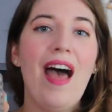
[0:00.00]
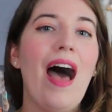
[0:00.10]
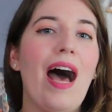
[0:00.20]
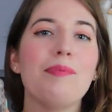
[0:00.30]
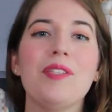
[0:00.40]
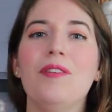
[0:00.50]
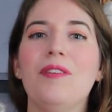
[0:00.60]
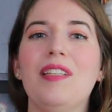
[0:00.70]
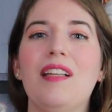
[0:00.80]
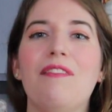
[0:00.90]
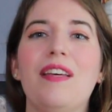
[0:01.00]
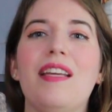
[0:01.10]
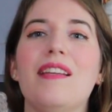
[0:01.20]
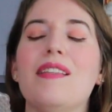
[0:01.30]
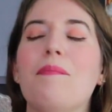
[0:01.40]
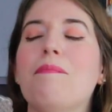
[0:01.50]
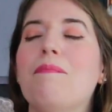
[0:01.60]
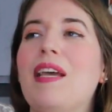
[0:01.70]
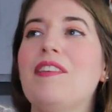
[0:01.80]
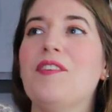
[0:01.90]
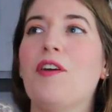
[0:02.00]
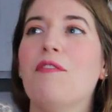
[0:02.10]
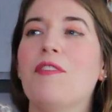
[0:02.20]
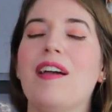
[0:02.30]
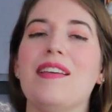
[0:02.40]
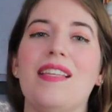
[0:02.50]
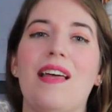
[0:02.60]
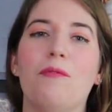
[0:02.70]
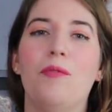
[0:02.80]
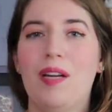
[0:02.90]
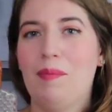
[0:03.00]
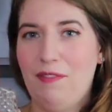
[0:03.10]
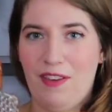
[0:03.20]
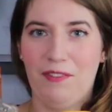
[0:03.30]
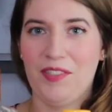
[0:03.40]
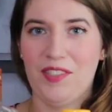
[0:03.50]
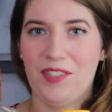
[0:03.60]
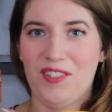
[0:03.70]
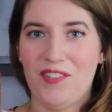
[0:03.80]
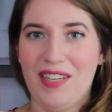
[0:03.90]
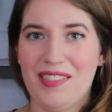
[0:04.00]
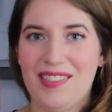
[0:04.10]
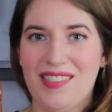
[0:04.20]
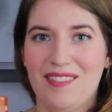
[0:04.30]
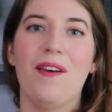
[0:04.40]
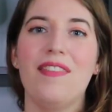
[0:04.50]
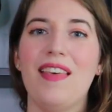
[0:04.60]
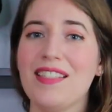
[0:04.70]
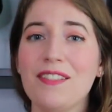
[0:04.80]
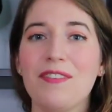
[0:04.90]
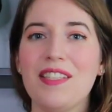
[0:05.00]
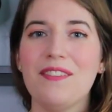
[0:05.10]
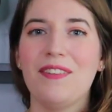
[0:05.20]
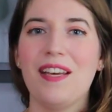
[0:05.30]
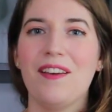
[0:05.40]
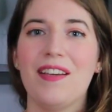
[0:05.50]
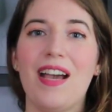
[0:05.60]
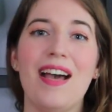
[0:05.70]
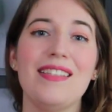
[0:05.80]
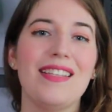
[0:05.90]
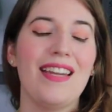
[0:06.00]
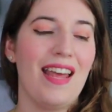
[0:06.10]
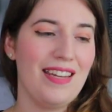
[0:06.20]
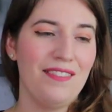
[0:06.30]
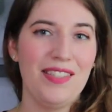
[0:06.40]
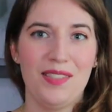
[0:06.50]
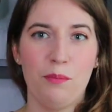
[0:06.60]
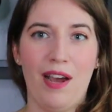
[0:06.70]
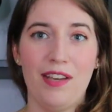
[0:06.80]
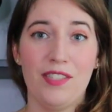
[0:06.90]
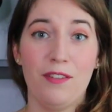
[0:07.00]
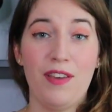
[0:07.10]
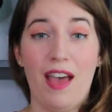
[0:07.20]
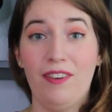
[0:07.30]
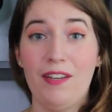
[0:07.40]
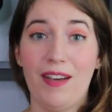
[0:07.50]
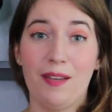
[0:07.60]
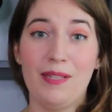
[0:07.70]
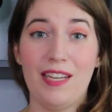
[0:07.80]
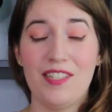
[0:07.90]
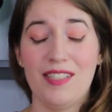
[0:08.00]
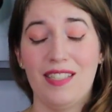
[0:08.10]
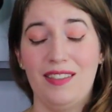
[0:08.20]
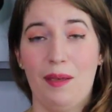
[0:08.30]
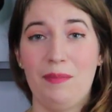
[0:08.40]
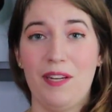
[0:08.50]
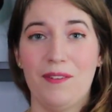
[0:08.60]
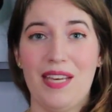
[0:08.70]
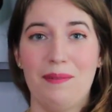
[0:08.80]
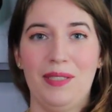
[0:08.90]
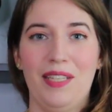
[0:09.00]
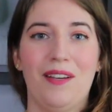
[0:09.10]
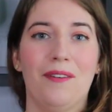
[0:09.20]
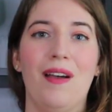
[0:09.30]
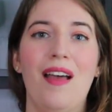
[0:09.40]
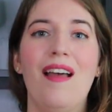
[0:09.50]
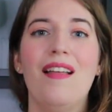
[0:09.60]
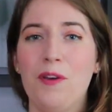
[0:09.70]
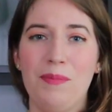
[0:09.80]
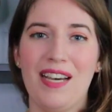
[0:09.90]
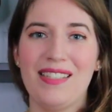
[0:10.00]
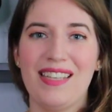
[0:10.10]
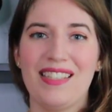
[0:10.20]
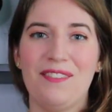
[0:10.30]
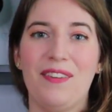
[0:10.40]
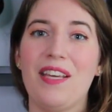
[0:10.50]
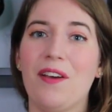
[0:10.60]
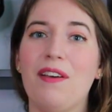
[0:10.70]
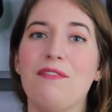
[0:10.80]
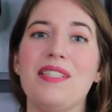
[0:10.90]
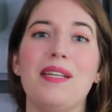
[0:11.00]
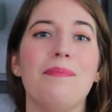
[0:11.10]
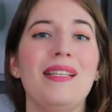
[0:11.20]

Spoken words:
Absolutely love it. It is amazing over ice and one of my favorite dessert drinks. So that's it for this video, you guys. Did any of this surprise you? If you have any recommendations, let me know down below. I hope you guys liked this video. If you did,